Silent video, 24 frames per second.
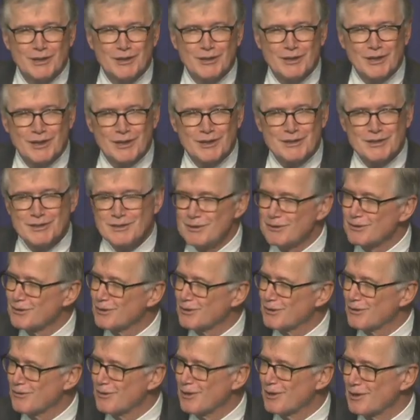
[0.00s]
the ideal
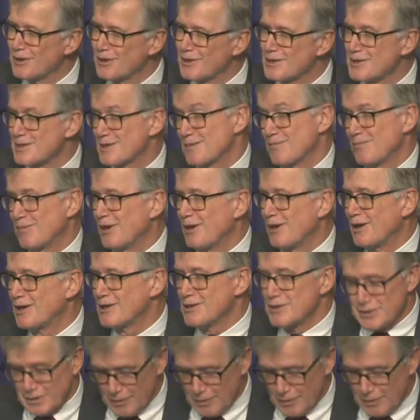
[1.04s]
quantity supplied.